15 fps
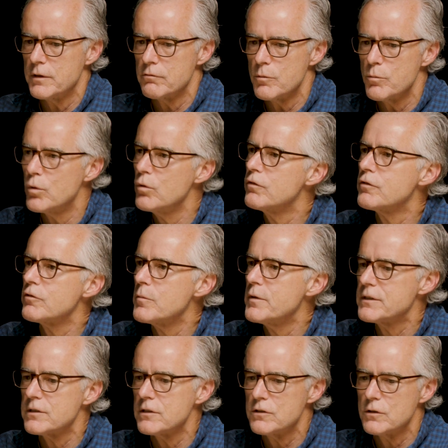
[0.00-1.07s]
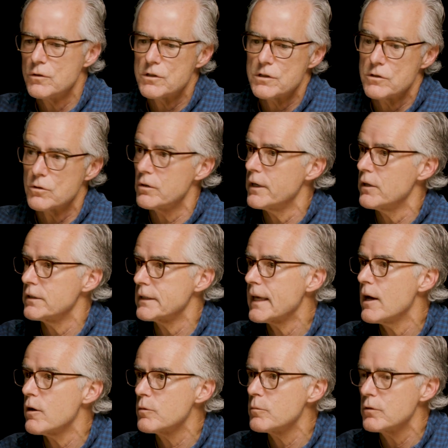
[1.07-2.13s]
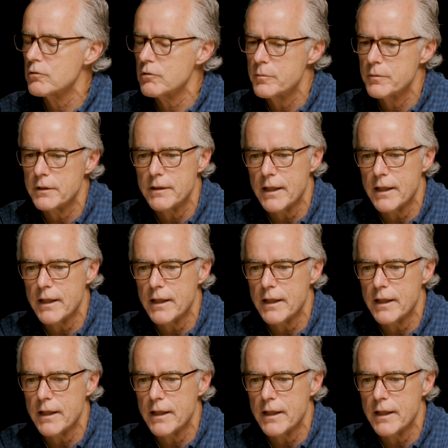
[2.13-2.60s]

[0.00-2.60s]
removed from institutions or held accountable criminally.